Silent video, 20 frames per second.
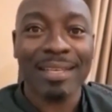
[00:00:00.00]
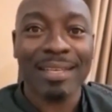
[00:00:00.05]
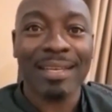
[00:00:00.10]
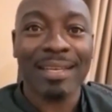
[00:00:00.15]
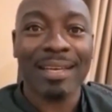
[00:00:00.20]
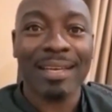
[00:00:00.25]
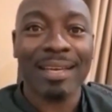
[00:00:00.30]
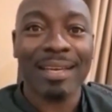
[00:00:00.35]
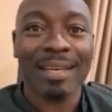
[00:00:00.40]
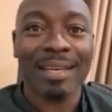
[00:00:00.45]

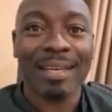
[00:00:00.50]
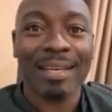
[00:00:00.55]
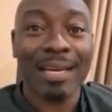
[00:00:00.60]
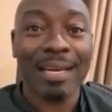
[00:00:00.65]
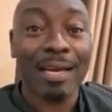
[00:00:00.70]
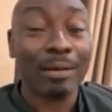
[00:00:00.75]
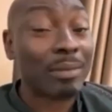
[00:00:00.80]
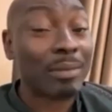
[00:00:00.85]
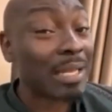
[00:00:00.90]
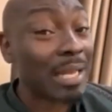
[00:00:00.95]
And
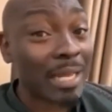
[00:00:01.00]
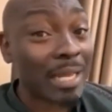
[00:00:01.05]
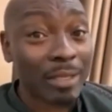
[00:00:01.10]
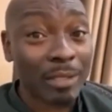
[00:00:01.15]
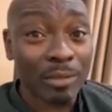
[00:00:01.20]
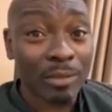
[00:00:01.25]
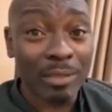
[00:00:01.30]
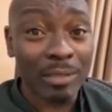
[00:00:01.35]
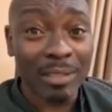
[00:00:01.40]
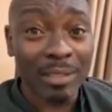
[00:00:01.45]
I would like
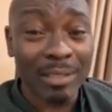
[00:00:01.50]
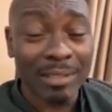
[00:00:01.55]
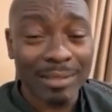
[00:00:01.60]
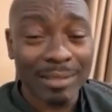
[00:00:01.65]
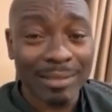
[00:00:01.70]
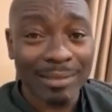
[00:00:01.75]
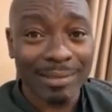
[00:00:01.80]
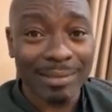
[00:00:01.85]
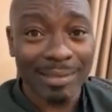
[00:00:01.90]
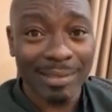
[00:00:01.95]
you to
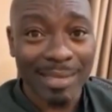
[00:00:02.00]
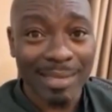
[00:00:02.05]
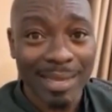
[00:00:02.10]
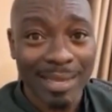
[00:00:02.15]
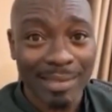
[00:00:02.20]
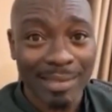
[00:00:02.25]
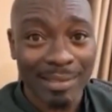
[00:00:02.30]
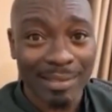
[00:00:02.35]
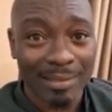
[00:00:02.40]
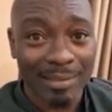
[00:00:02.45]
listen to the
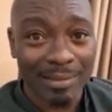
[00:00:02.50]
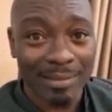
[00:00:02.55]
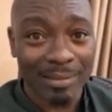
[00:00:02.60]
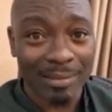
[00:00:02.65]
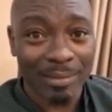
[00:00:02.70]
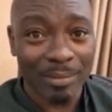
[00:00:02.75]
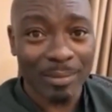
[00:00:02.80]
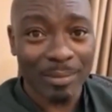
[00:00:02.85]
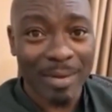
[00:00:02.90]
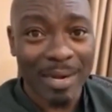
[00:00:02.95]
end.
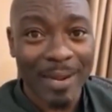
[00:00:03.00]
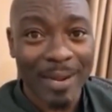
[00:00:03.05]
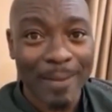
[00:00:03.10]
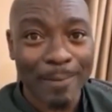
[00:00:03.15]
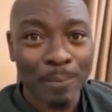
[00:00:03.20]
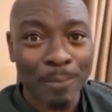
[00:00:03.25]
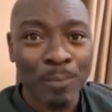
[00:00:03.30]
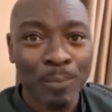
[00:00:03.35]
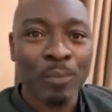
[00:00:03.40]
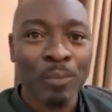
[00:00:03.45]
All right.
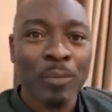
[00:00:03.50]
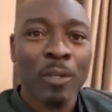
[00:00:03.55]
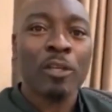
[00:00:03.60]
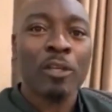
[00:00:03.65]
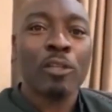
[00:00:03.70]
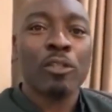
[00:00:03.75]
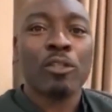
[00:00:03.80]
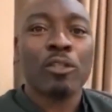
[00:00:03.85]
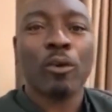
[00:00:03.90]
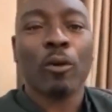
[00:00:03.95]

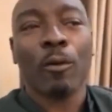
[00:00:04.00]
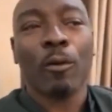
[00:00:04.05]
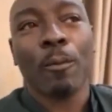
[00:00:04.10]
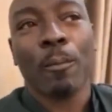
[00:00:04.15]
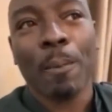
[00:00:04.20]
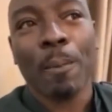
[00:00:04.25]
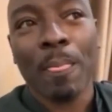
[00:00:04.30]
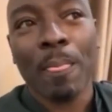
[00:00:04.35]
So